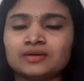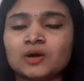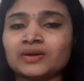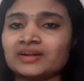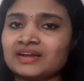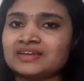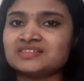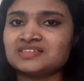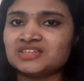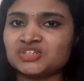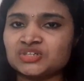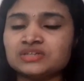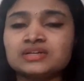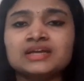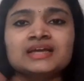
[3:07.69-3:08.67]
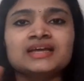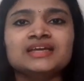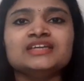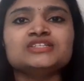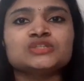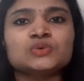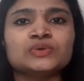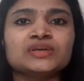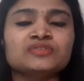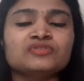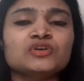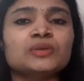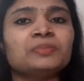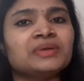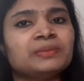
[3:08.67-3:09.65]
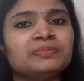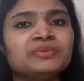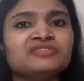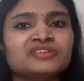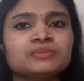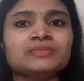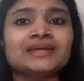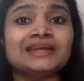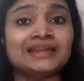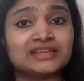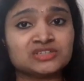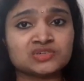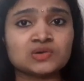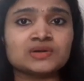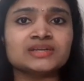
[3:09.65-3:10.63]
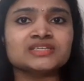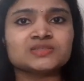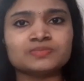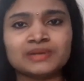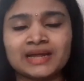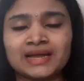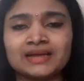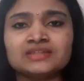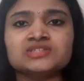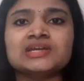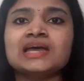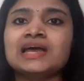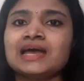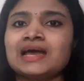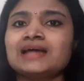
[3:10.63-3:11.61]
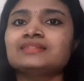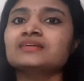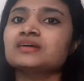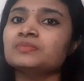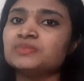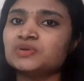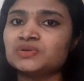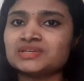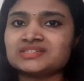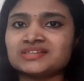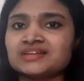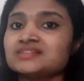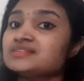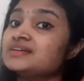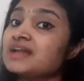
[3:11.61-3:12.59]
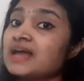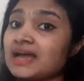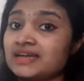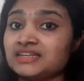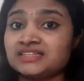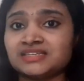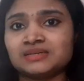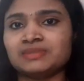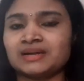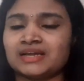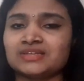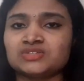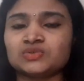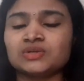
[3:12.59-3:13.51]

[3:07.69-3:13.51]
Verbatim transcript: organization is looking for people from the electronics branch and the computer science and IT branch.